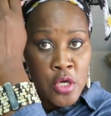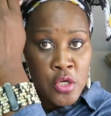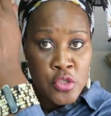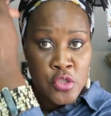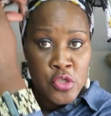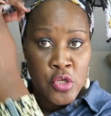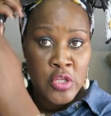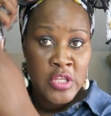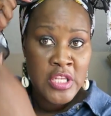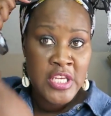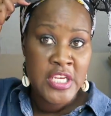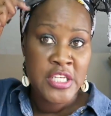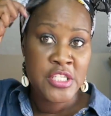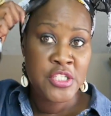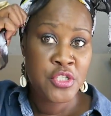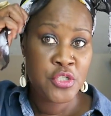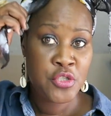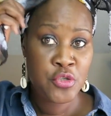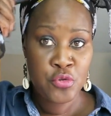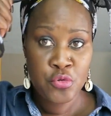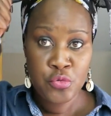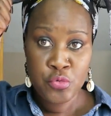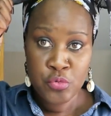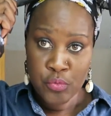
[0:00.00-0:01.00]
So these
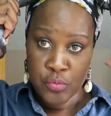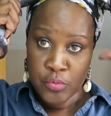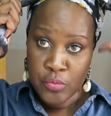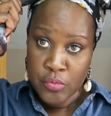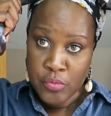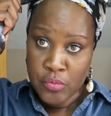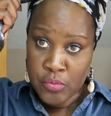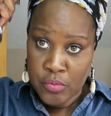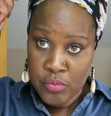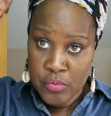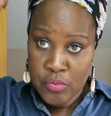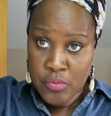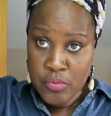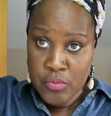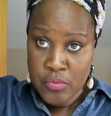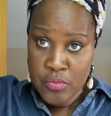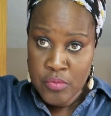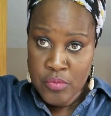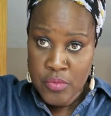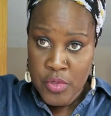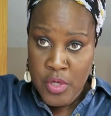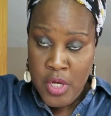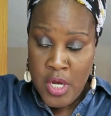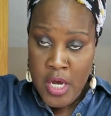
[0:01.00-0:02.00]
two
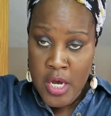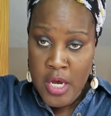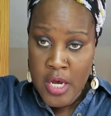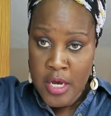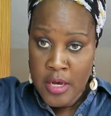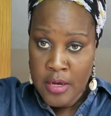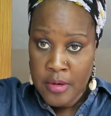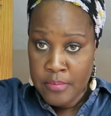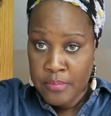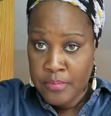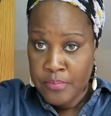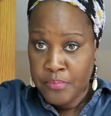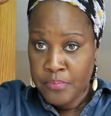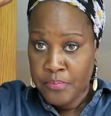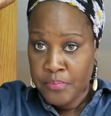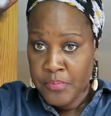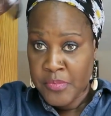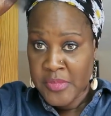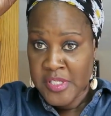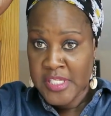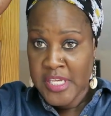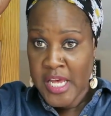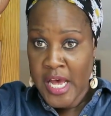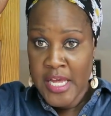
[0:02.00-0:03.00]

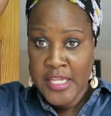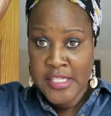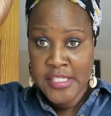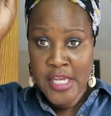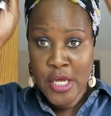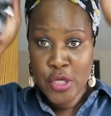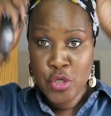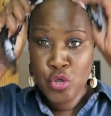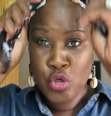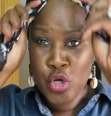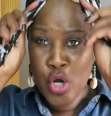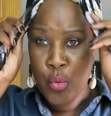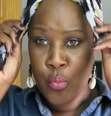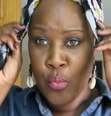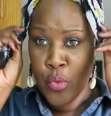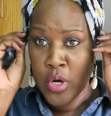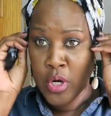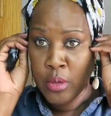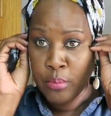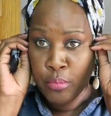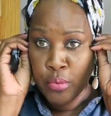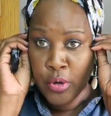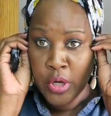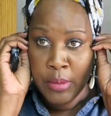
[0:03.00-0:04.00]
sides, now you don't
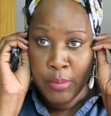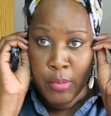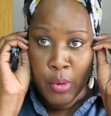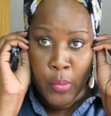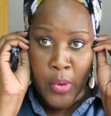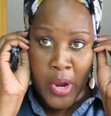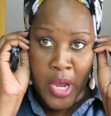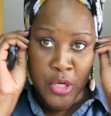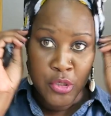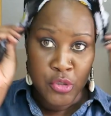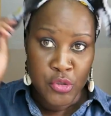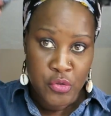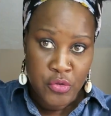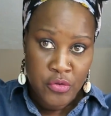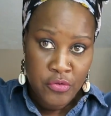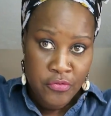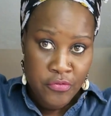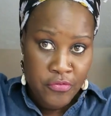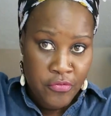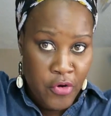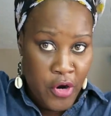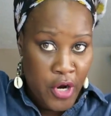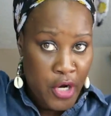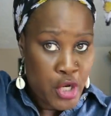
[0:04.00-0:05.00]
want to bring them around to the
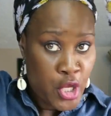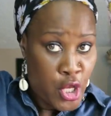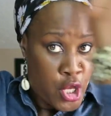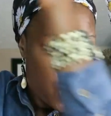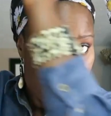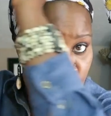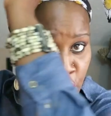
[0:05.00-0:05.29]
front.